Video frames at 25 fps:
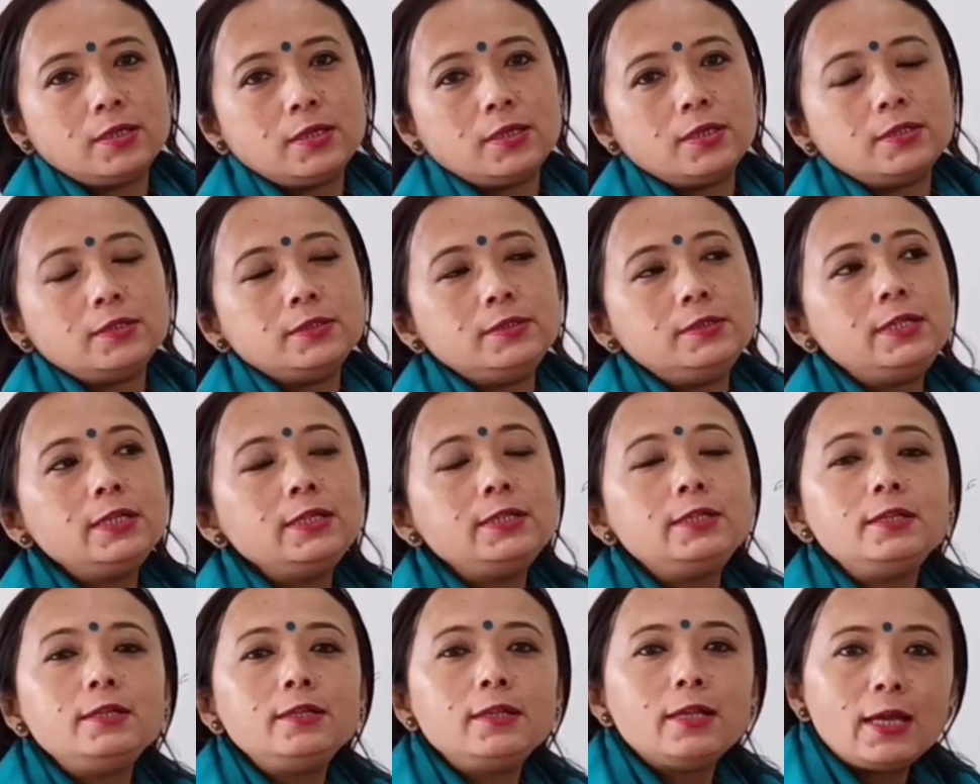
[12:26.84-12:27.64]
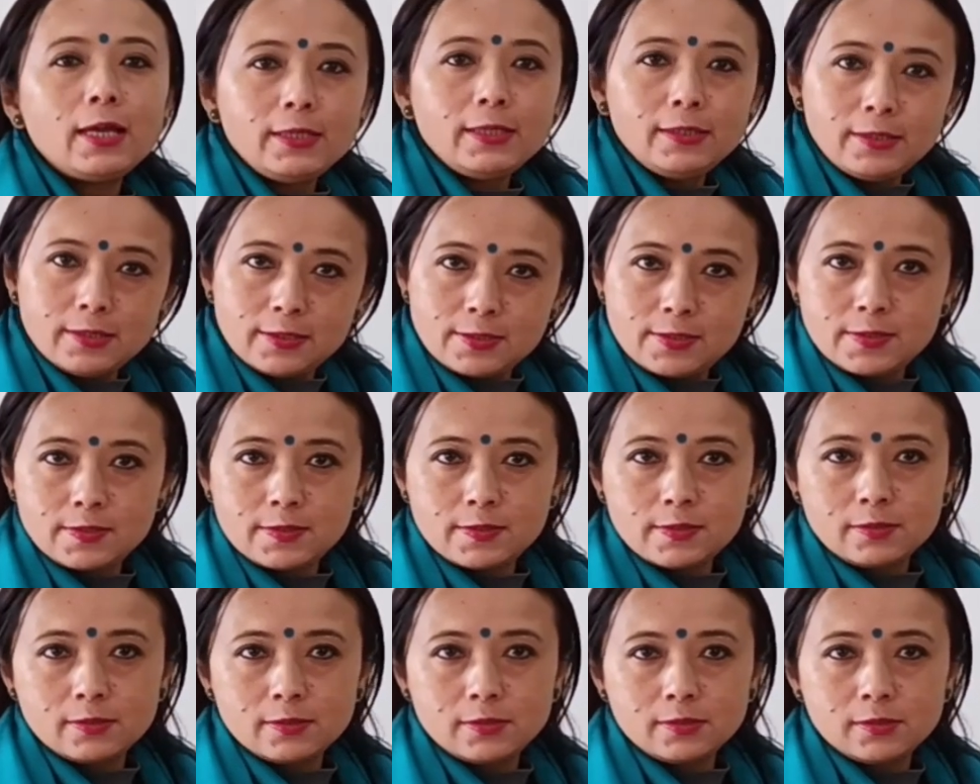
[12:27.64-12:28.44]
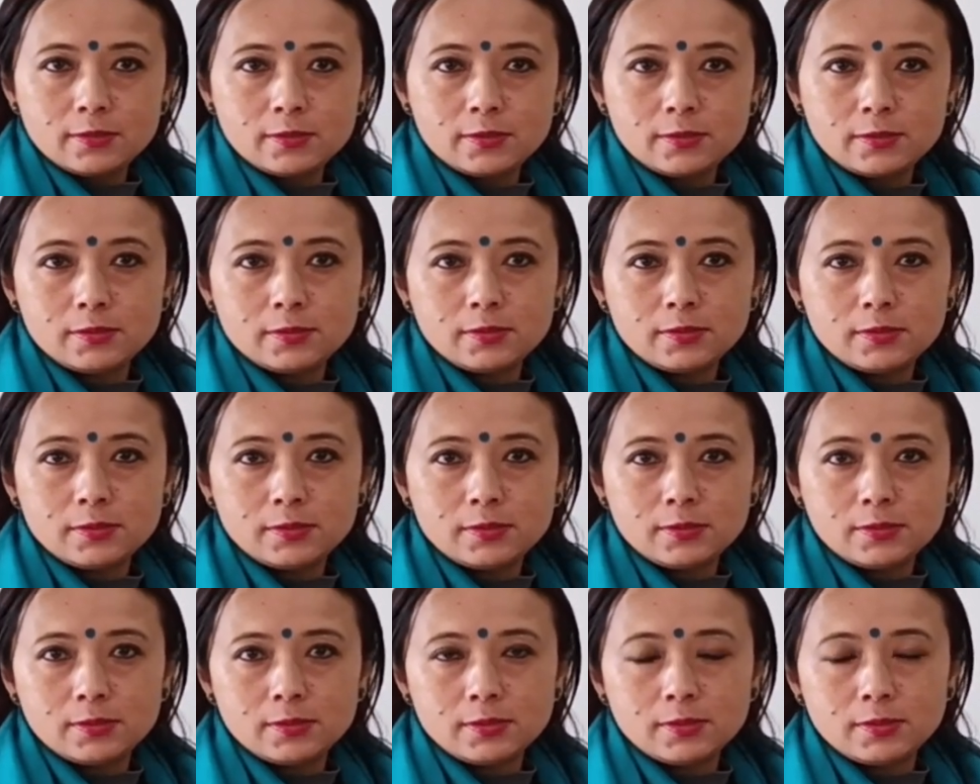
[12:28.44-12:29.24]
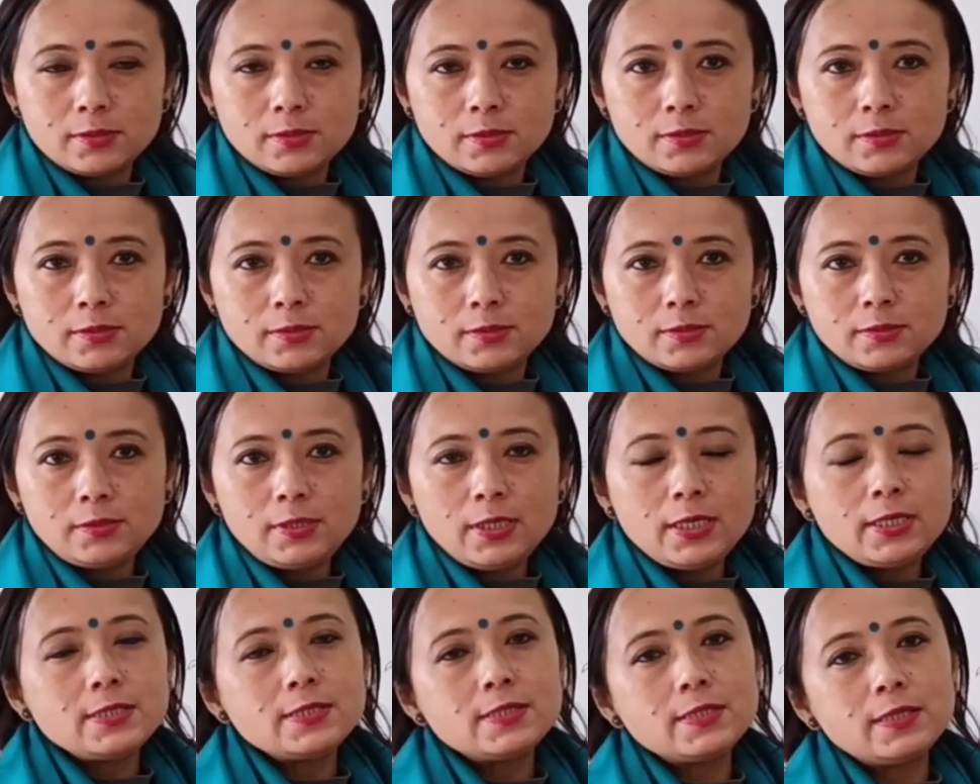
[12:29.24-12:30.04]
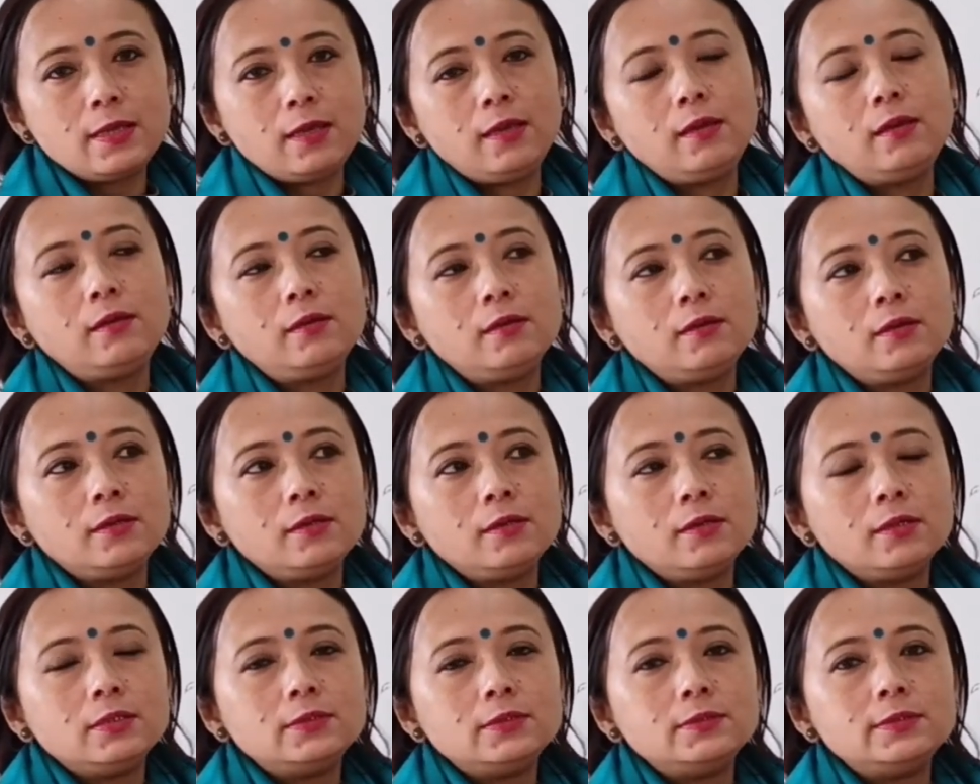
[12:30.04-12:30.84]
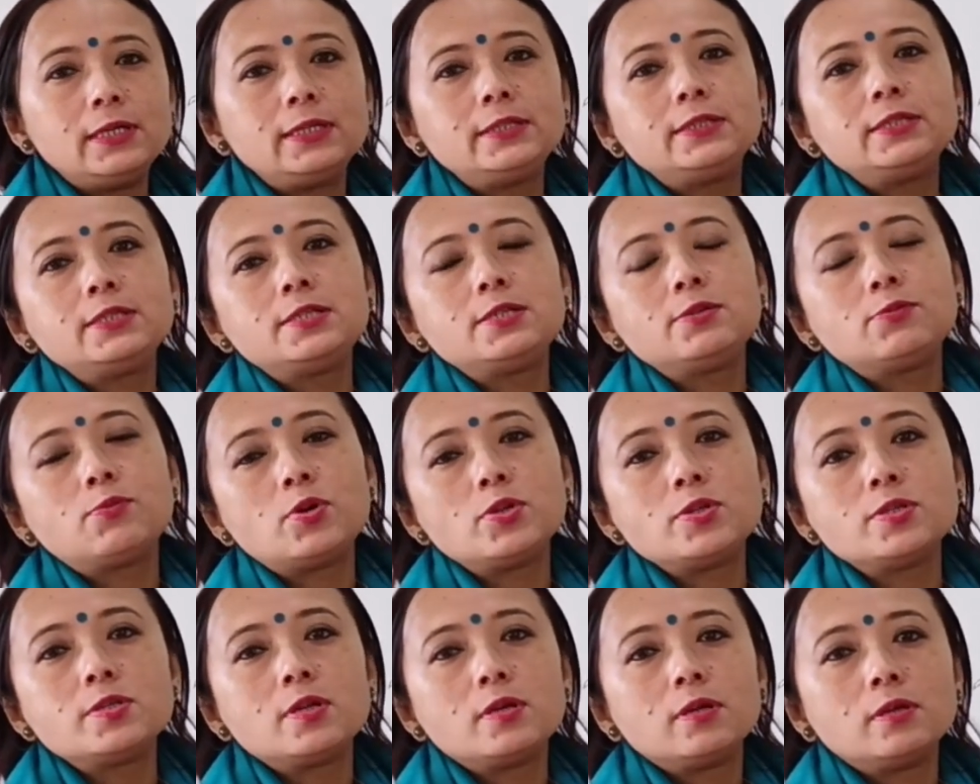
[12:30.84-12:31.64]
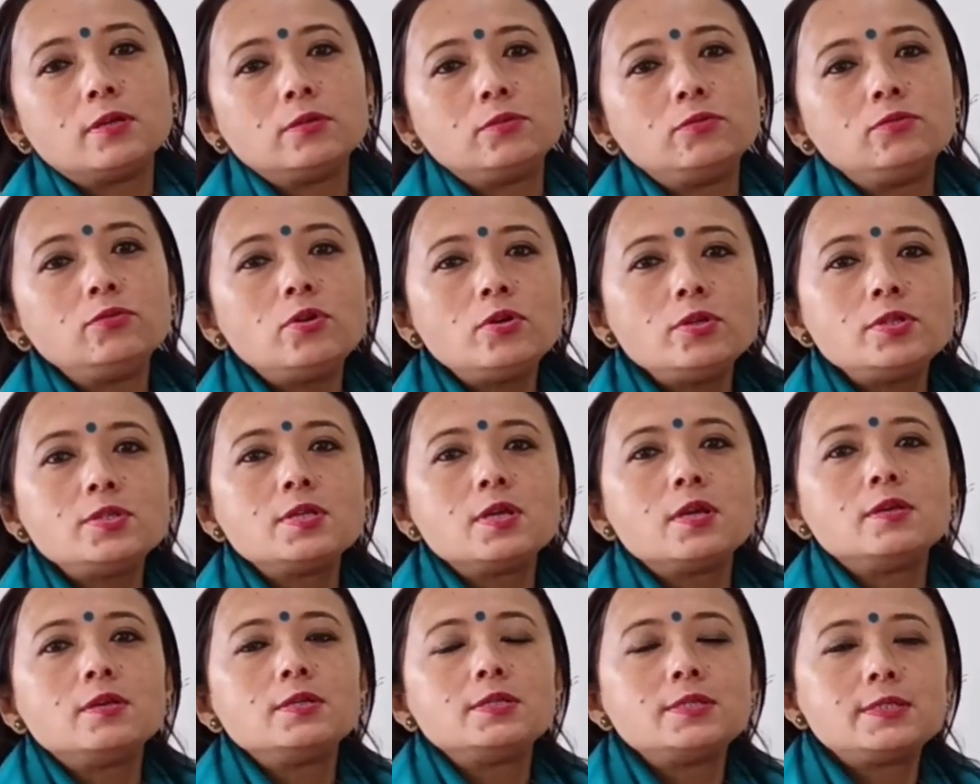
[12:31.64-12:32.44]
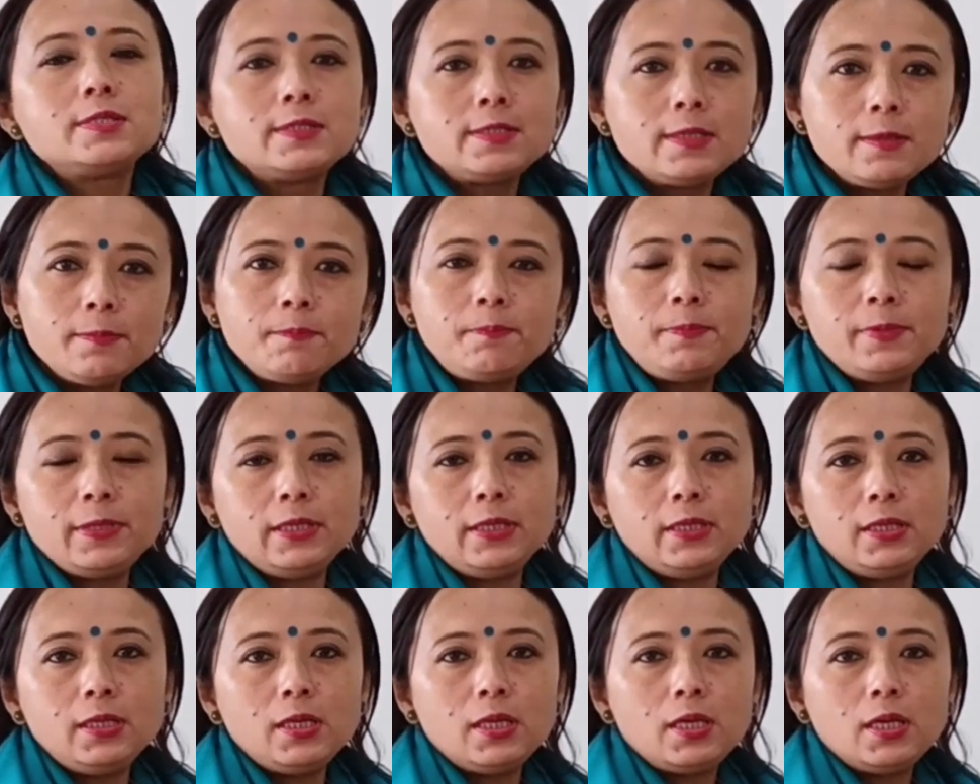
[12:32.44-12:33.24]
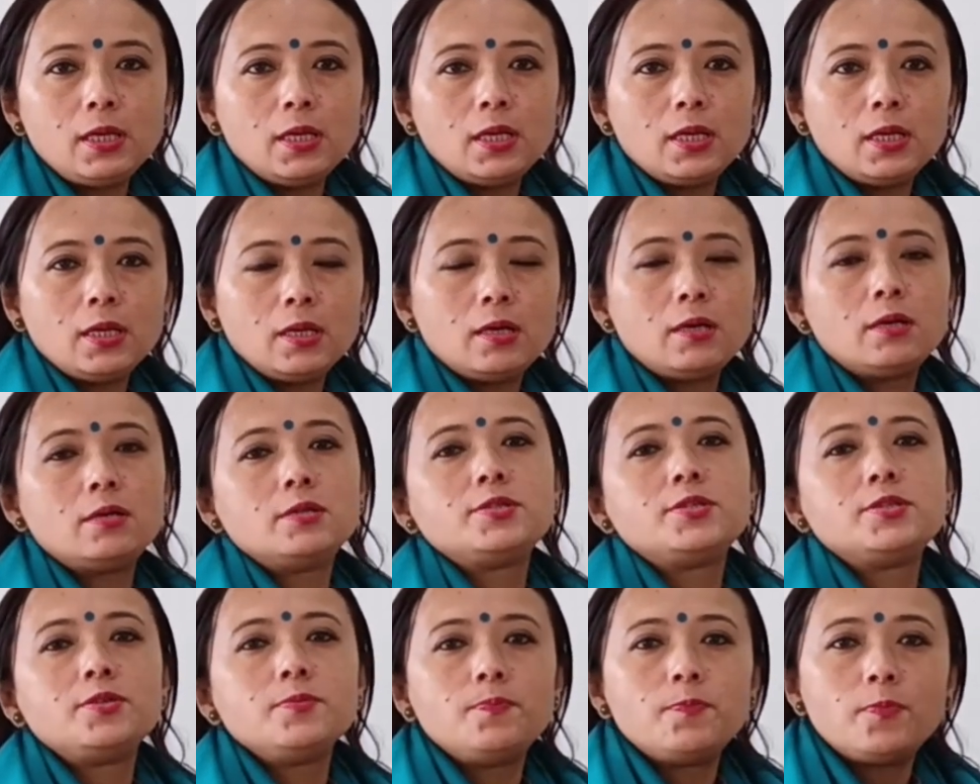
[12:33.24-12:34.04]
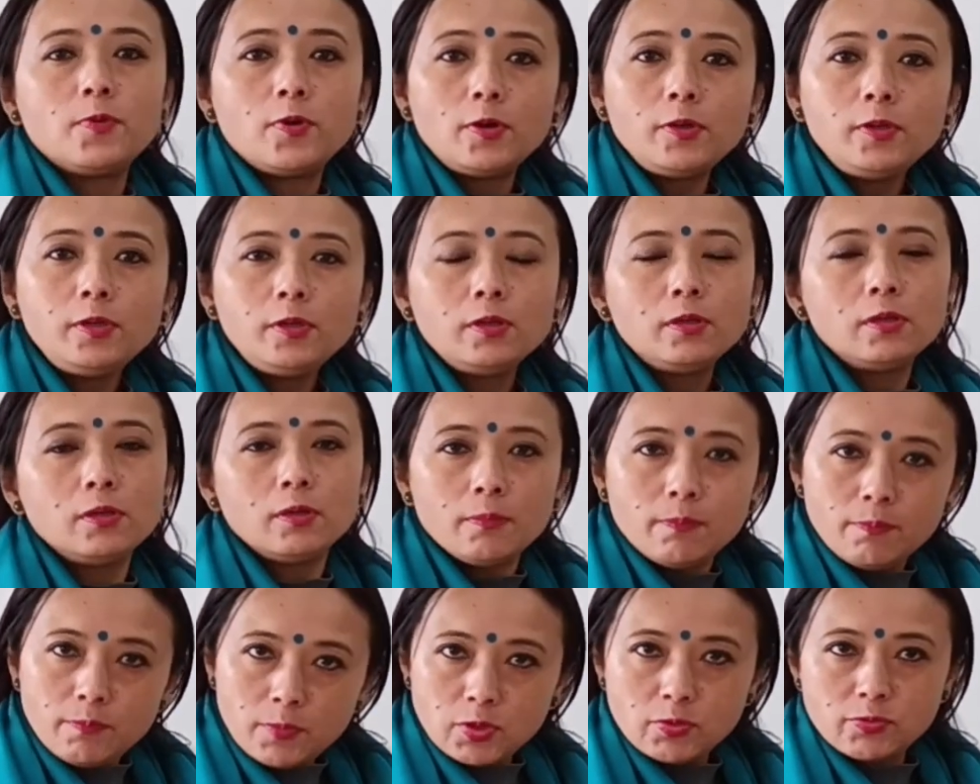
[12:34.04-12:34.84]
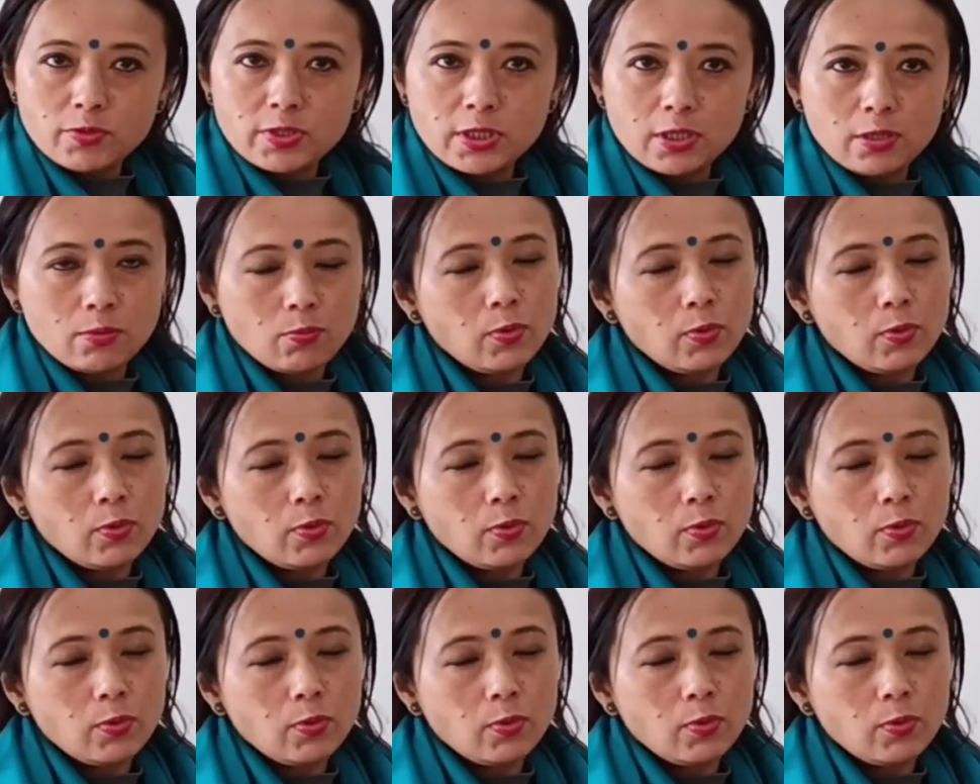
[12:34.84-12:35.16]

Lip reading: they deny this. They say that it was not simply a sepoy mutiny.